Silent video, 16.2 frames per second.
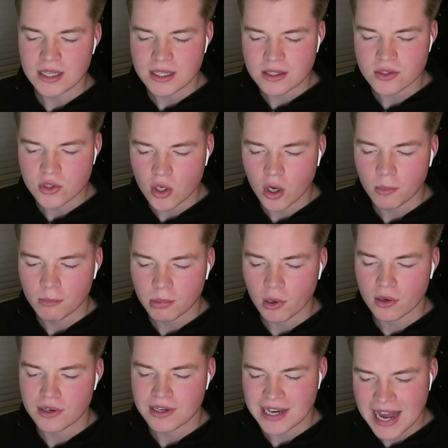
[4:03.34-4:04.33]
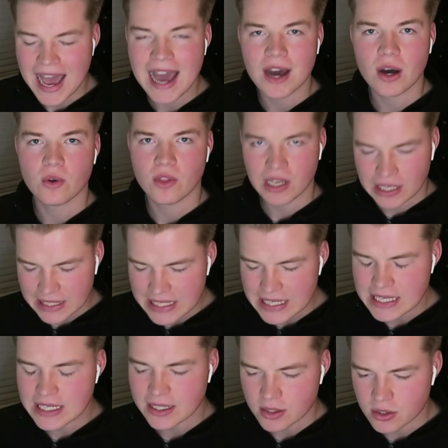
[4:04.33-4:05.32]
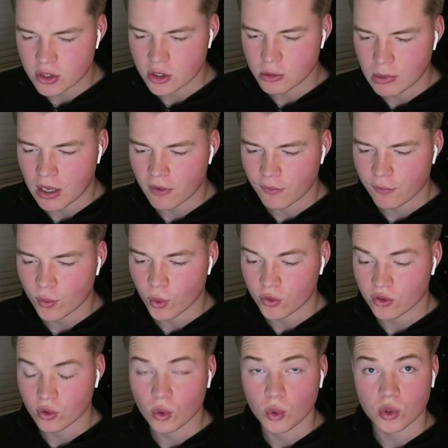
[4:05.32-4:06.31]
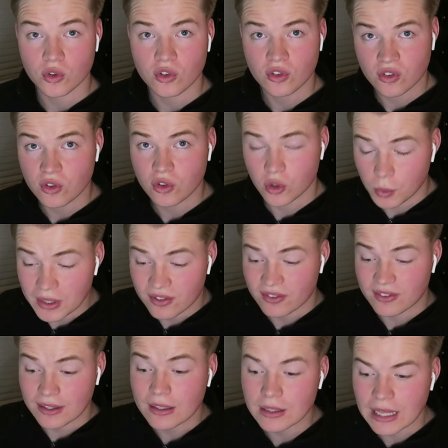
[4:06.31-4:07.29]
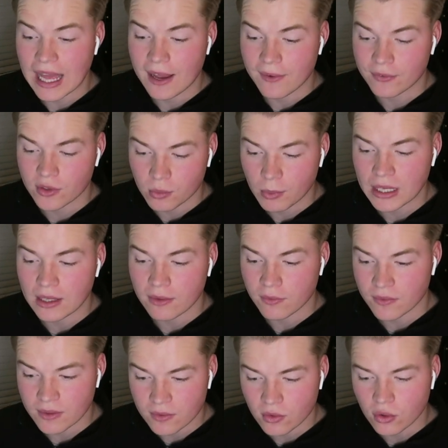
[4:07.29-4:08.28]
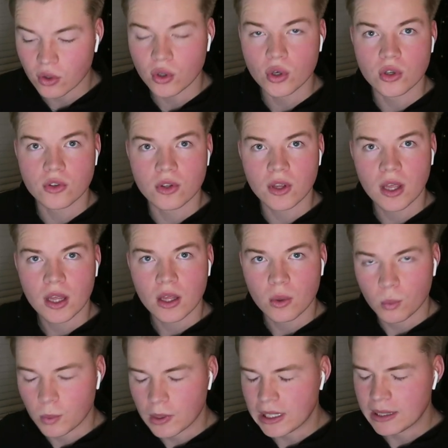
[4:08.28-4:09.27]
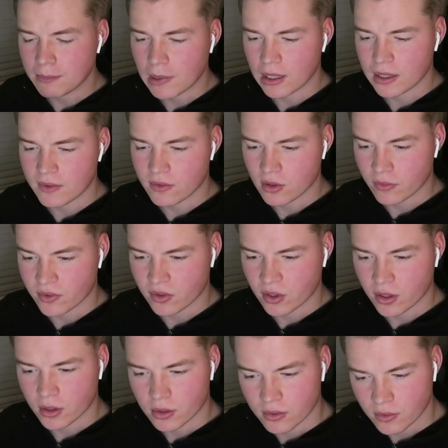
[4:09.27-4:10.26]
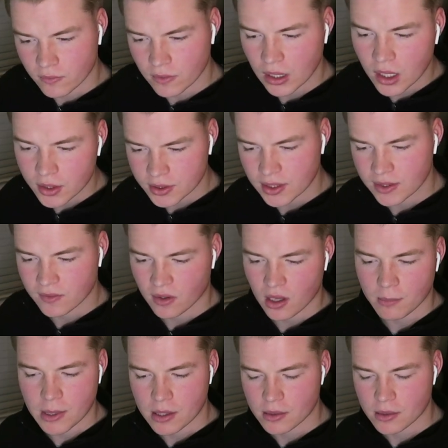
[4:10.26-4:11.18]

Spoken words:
Is John Bond now the leading 2-mile force, or do we still have to wait for these good Willie Mullins novice hurdles of last year to come